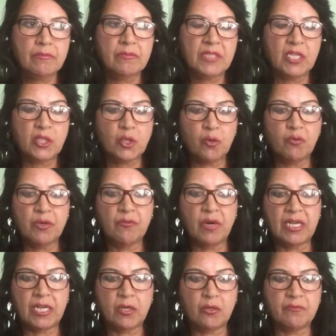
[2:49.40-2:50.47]
So
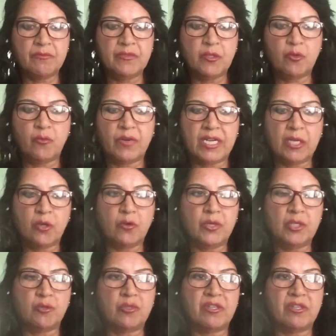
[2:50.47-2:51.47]
we don't want to go into the